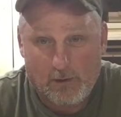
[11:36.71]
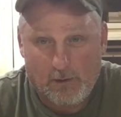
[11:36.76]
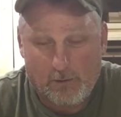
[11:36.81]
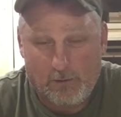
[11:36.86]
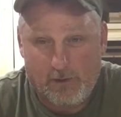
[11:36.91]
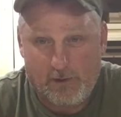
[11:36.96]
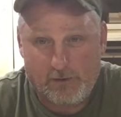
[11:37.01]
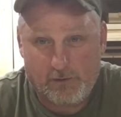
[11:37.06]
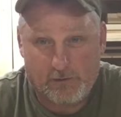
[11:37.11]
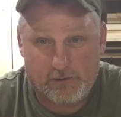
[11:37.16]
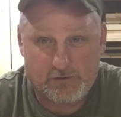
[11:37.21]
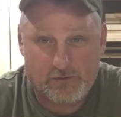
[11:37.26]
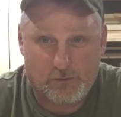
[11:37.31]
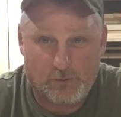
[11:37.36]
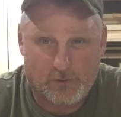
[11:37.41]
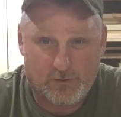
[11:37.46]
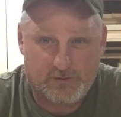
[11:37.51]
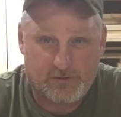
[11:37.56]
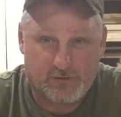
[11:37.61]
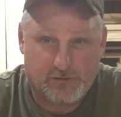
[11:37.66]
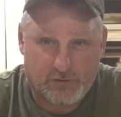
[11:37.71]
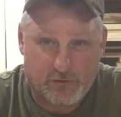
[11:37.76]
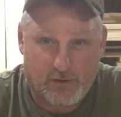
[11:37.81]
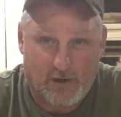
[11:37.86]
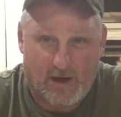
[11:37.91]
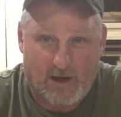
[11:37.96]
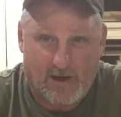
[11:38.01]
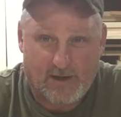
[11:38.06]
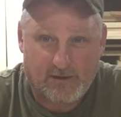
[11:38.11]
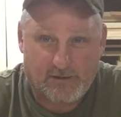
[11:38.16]
then your scores are
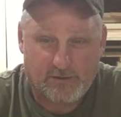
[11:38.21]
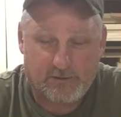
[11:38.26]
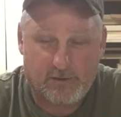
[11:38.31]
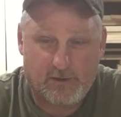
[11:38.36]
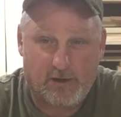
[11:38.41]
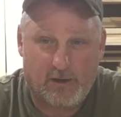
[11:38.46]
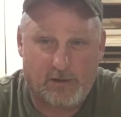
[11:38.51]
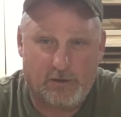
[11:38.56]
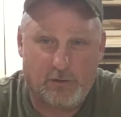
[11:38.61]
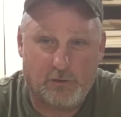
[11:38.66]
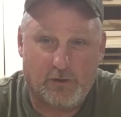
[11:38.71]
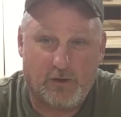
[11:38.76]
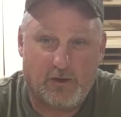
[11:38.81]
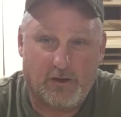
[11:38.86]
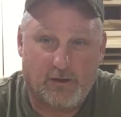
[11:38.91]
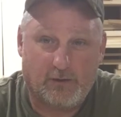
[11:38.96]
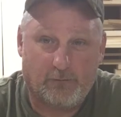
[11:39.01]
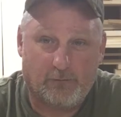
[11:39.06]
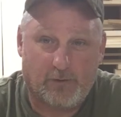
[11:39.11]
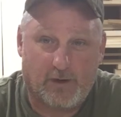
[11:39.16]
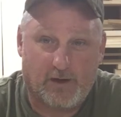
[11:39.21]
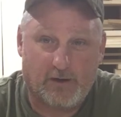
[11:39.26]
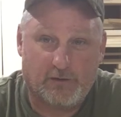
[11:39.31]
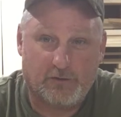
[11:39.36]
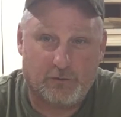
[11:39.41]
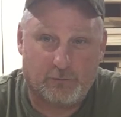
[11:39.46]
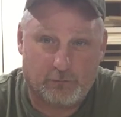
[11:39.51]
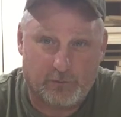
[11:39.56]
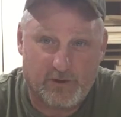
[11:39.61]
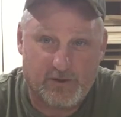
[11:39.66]
tracked and you can get
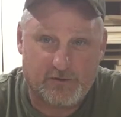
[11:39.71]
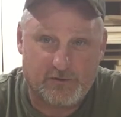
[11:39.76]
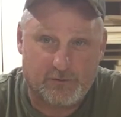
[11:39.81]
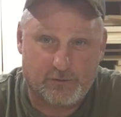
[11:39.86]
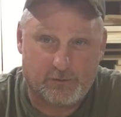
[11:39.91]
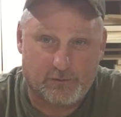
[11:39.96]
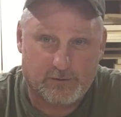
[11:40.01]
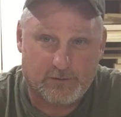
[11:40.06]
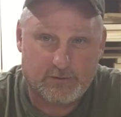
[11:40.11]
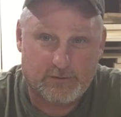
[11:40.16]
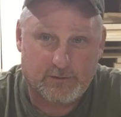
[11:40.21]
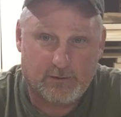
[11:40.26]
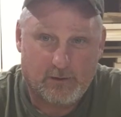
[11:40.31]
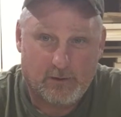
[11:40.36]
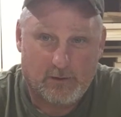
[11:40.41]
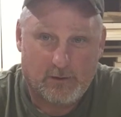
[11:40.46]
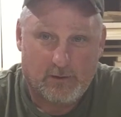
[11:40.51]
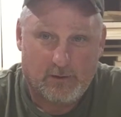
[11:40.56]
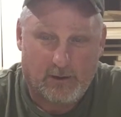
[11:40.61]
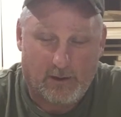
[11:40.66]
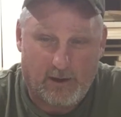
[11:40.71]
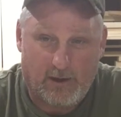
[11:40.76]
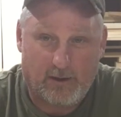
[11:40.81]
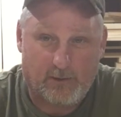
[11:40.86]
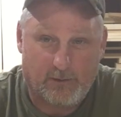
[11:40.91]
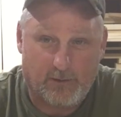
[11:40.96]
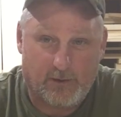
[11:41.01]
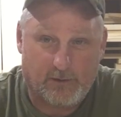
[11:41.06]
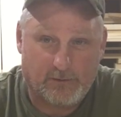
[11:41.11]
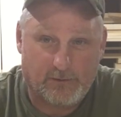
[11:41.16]
invited to regionals
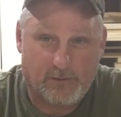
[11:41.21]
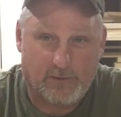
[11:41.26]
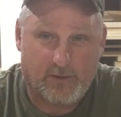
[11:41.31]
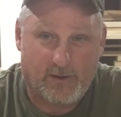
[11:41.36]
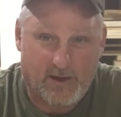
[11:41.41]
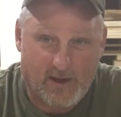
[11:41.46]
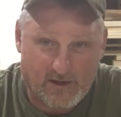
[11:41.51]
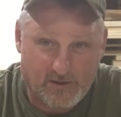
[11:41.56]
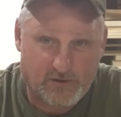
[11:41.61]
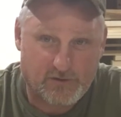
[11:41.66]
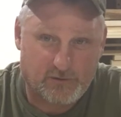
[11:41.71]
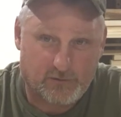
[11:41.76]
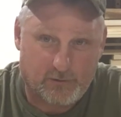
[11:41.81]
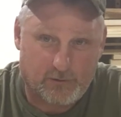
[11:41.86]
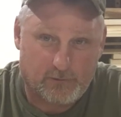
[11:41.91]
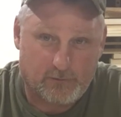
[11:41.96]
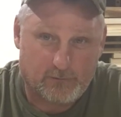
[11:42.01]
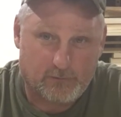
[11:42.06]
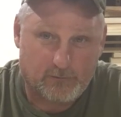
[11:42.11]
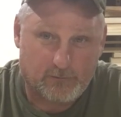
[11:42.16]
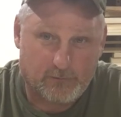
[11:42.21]
and then to the national